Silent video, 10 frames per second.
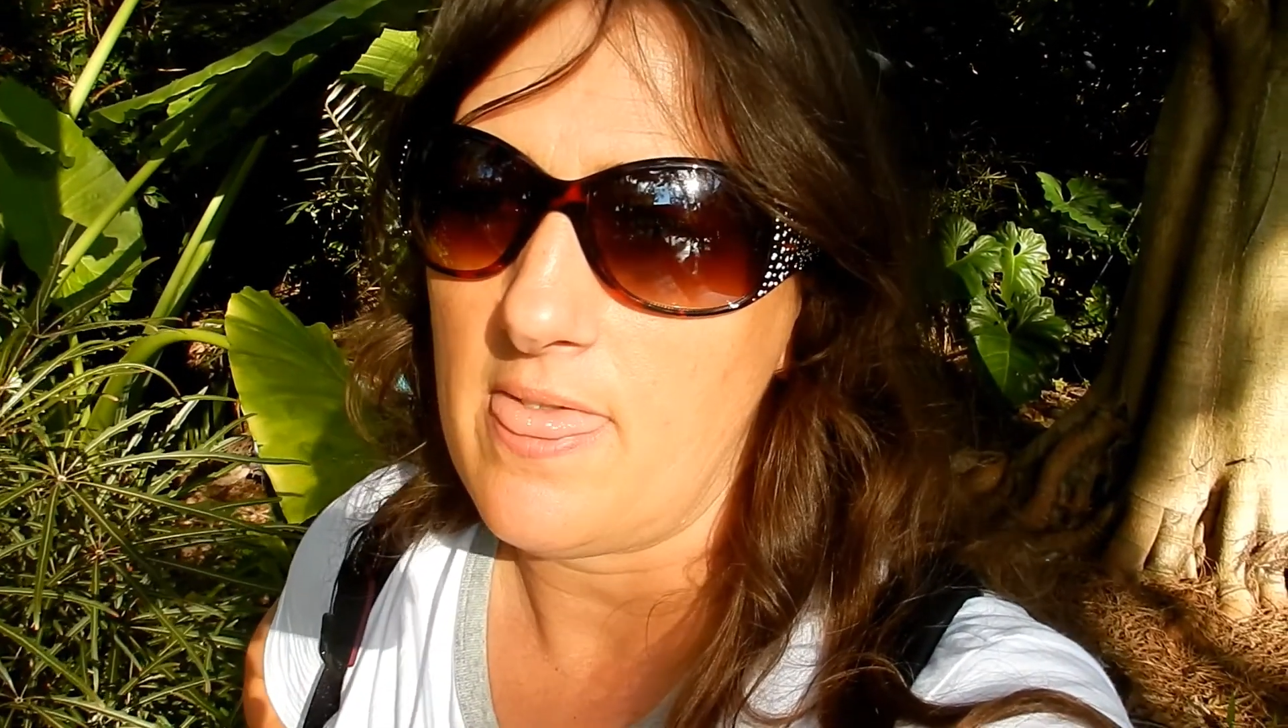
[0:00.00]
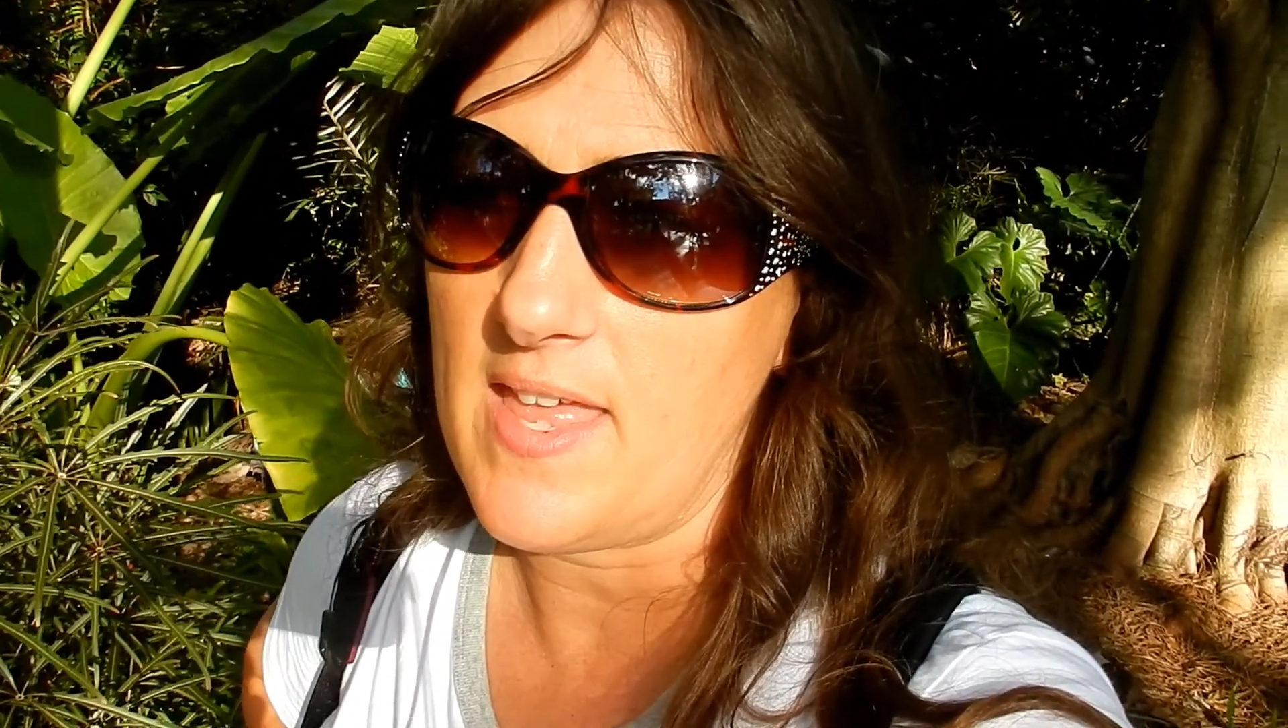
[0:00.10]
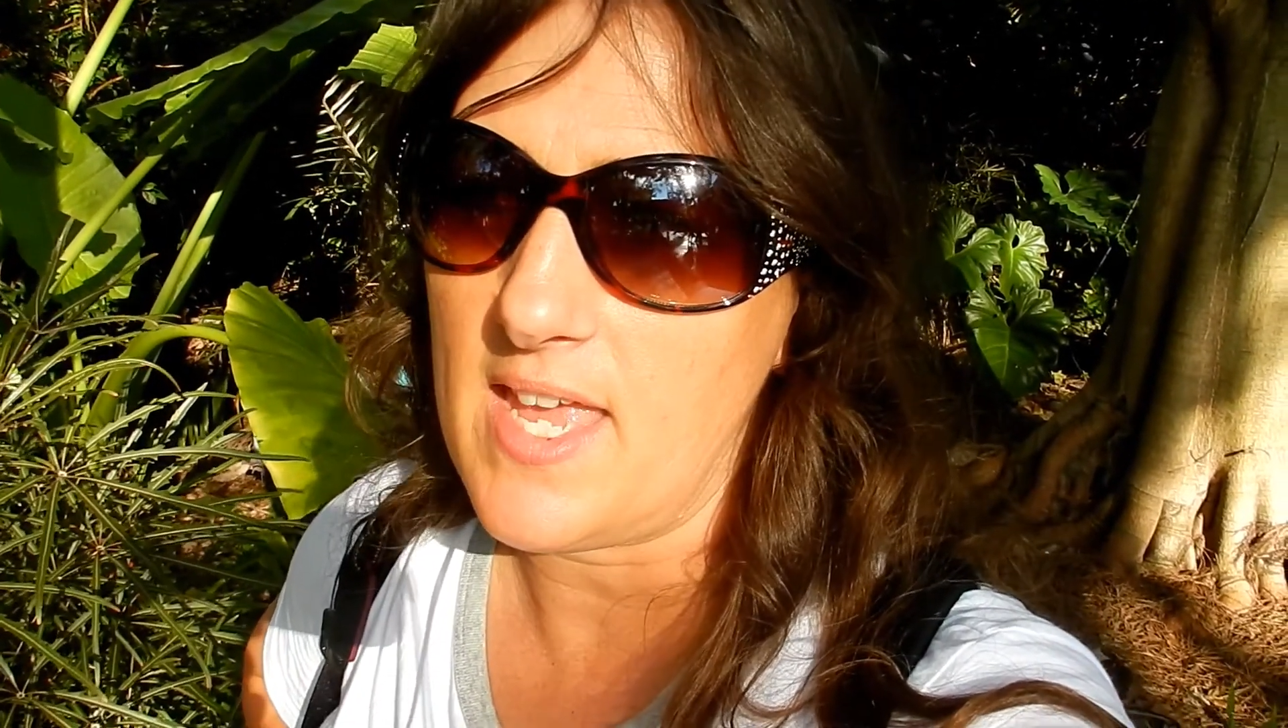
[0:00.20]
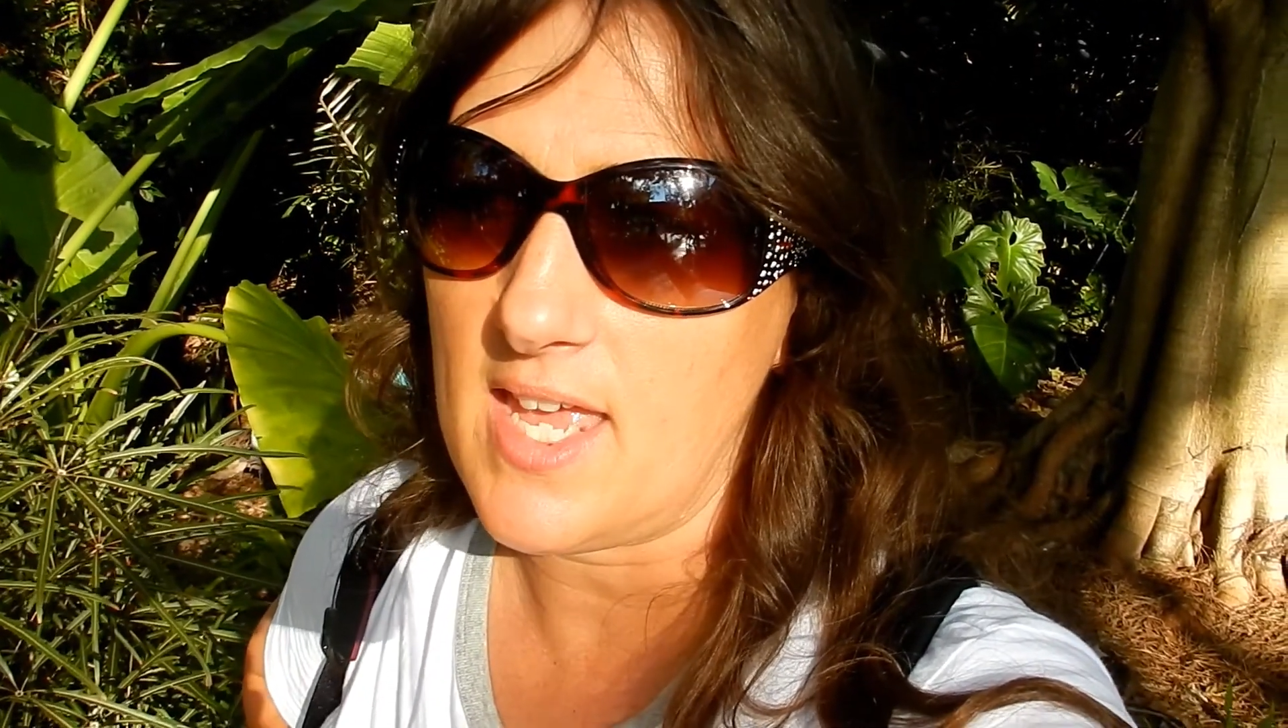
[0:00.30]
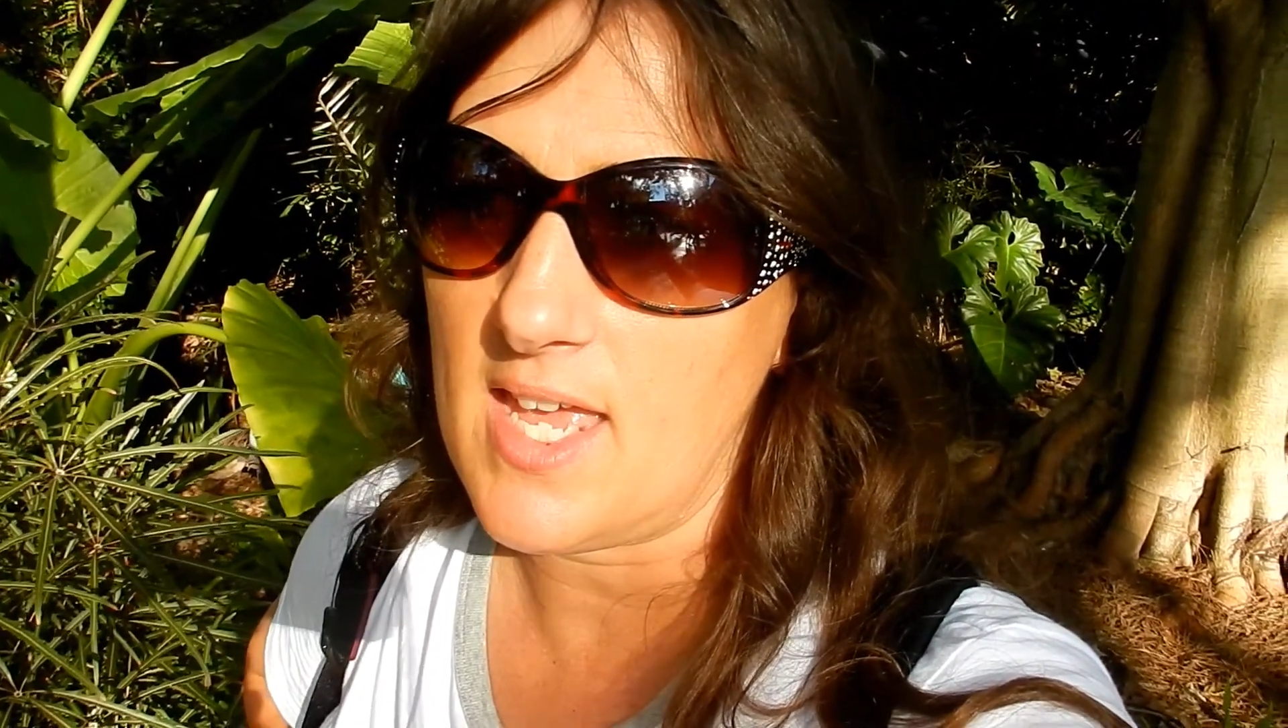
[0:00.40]

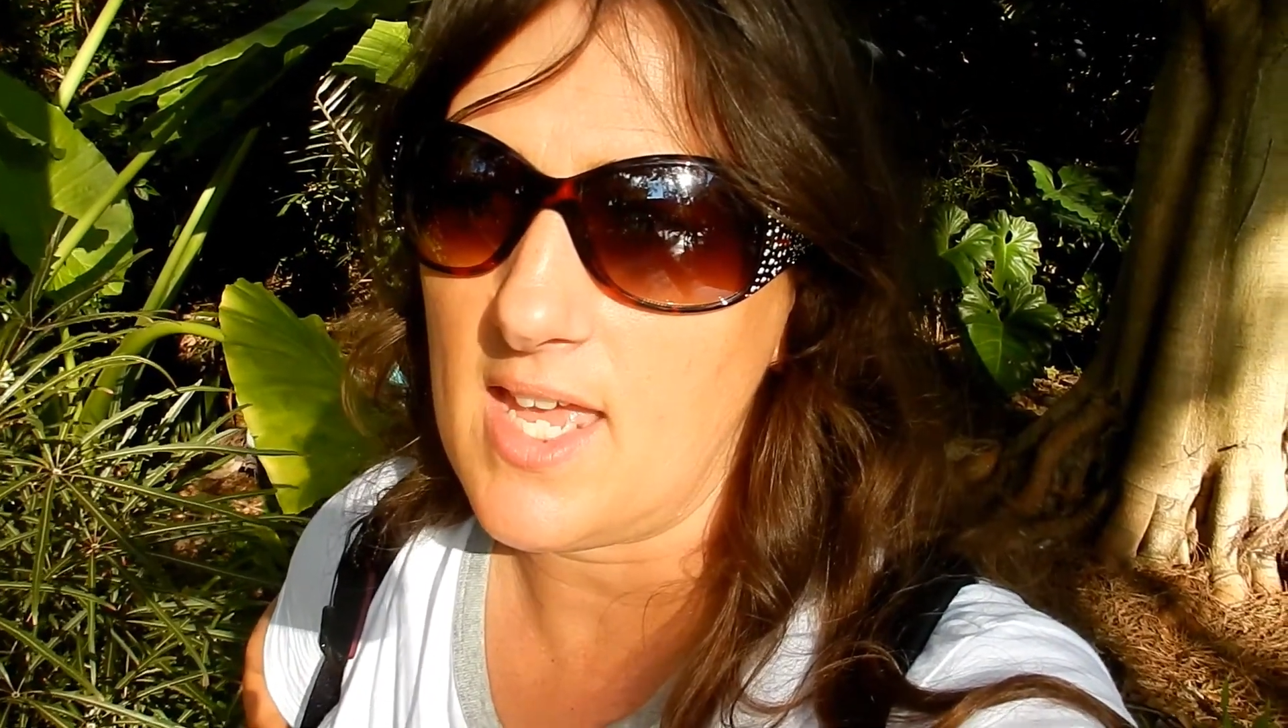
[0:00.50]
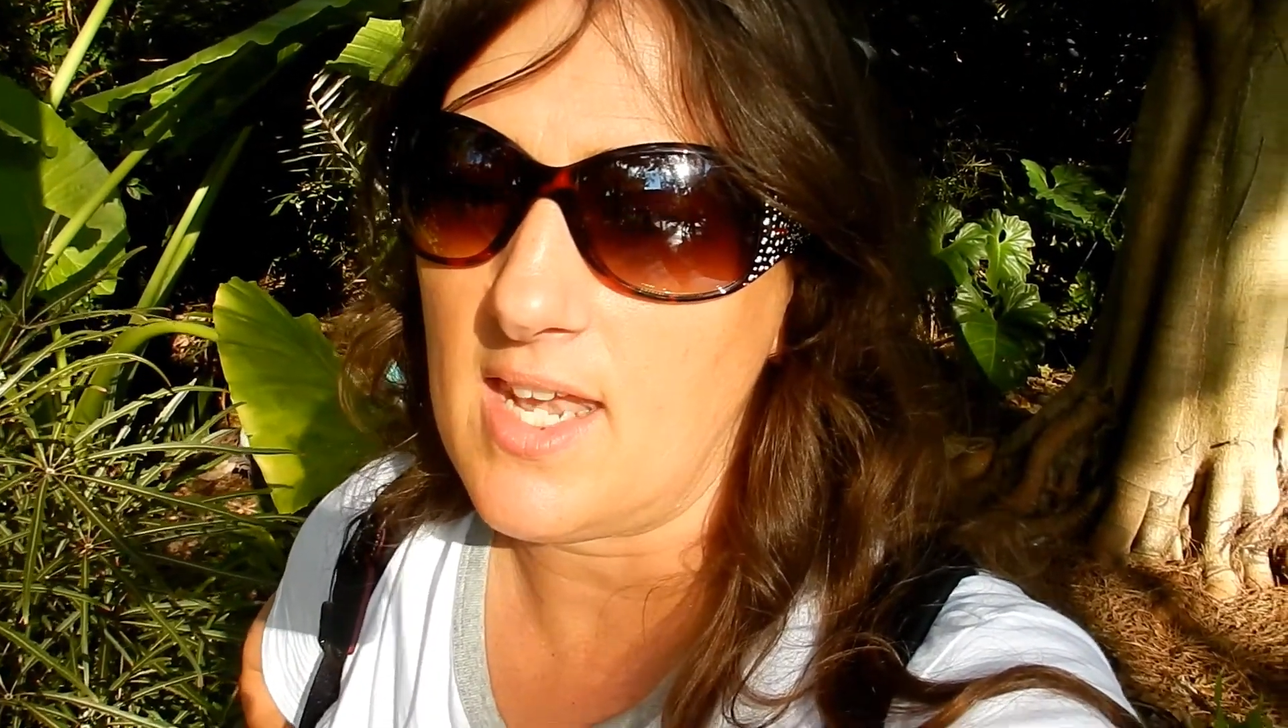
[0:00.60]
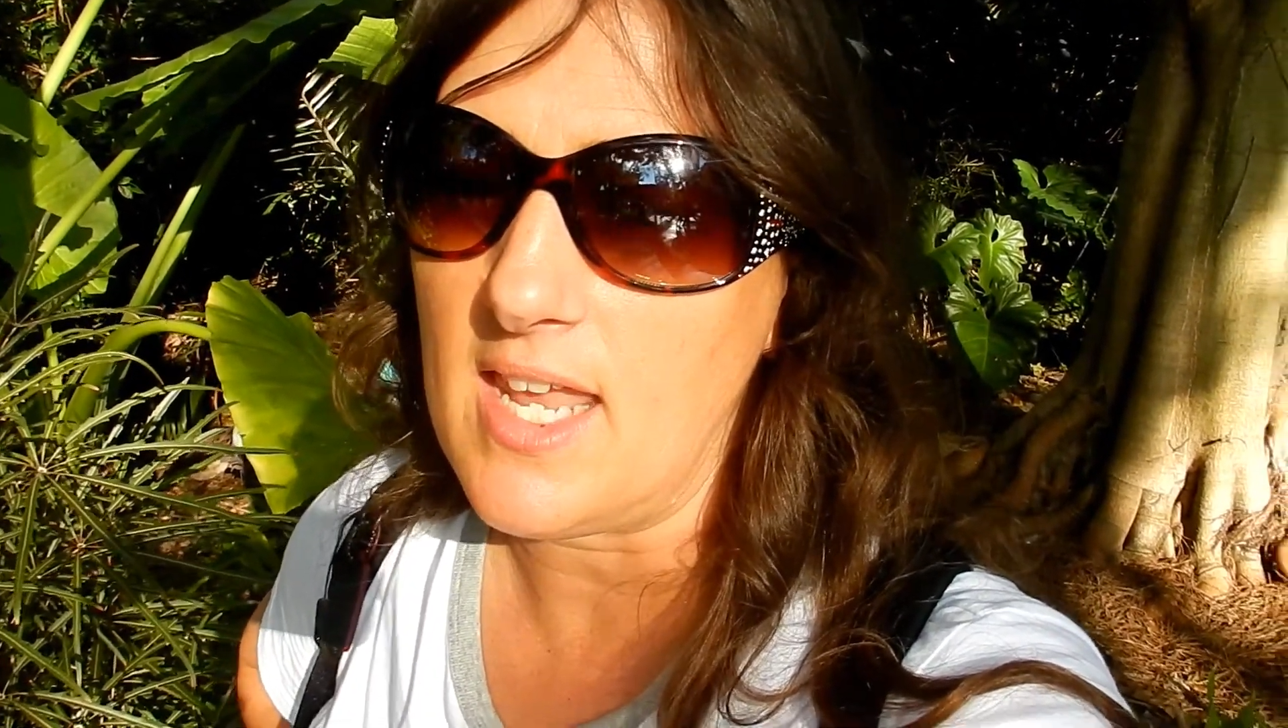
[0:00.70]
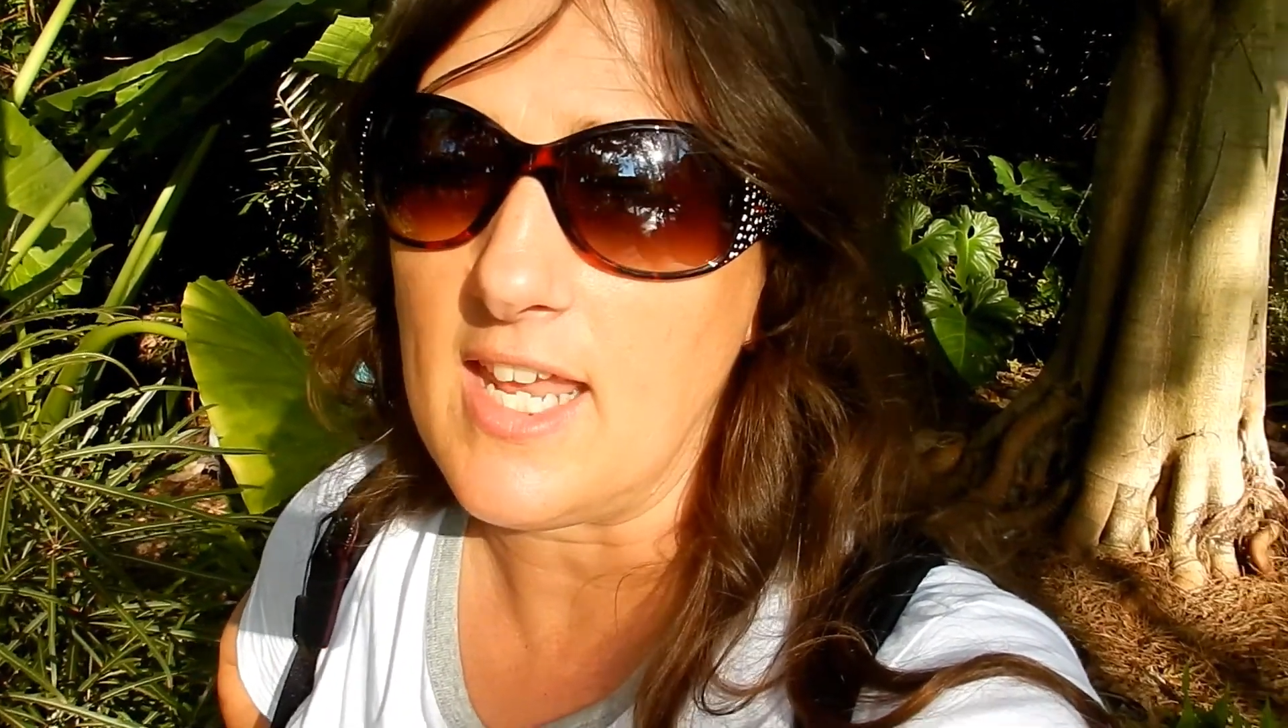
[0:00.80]
then